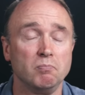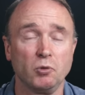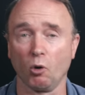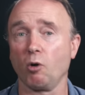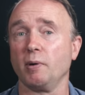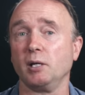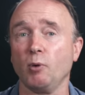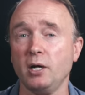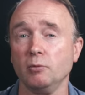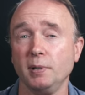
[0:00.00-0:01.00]
they're already
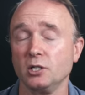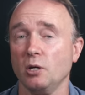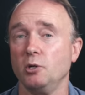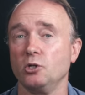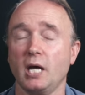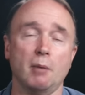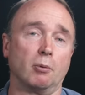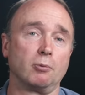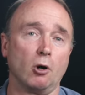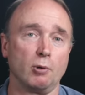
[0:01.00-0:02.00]
rendered because I'm using
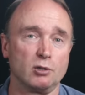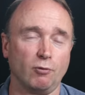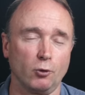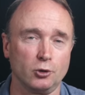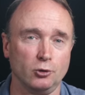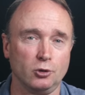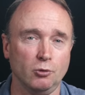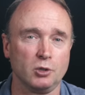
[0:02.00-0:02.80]
Apple ProRes 422,